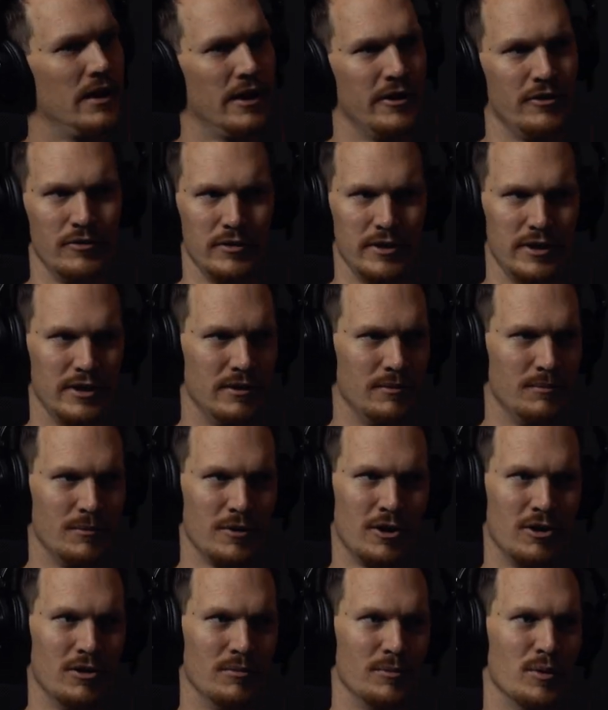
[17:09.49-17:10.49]
I don't need him
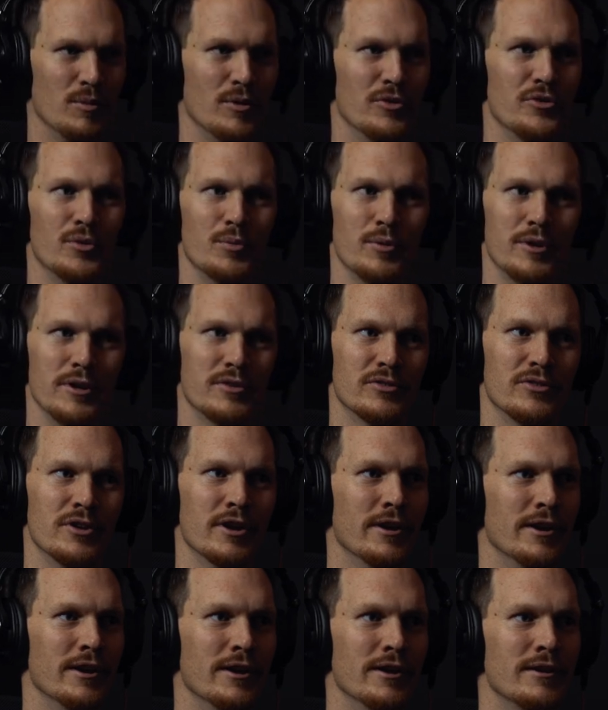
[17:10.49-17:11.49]
calling me once a week
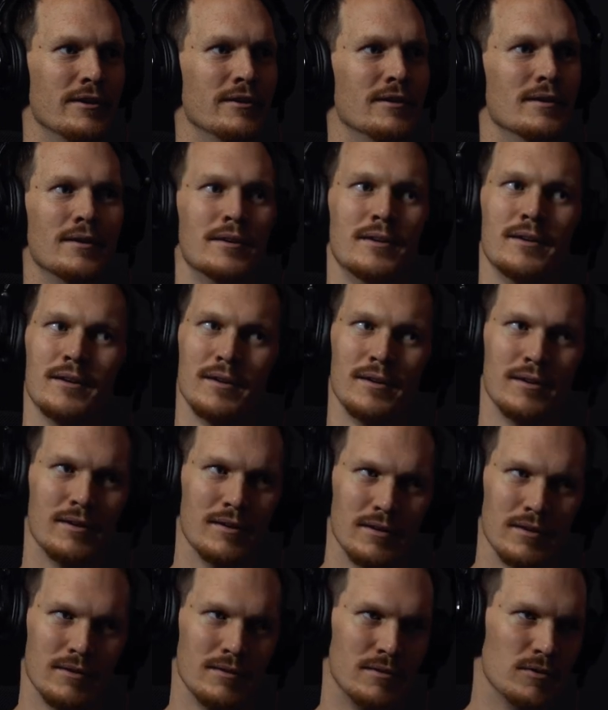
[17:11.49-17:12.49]
saying, hey,
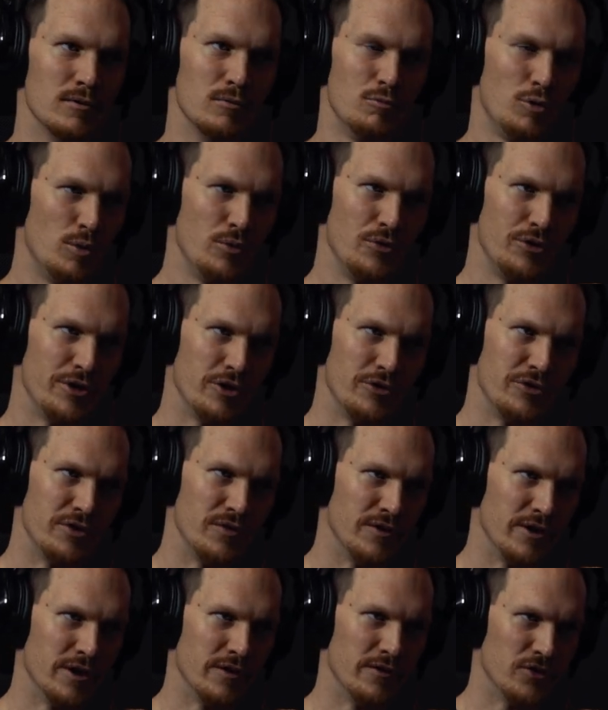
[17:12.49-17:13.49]
what was the
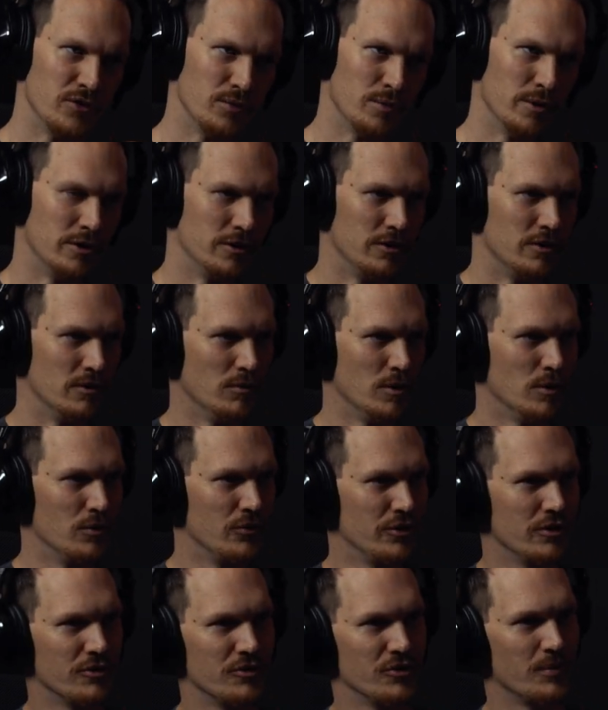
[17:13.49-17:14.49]
LTV on this one? You know, what
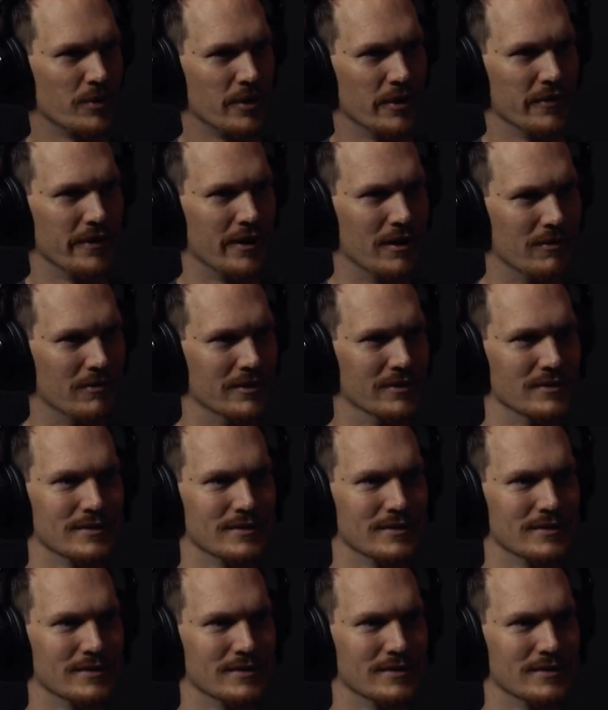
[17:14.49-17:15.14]
was the interest rate on that one?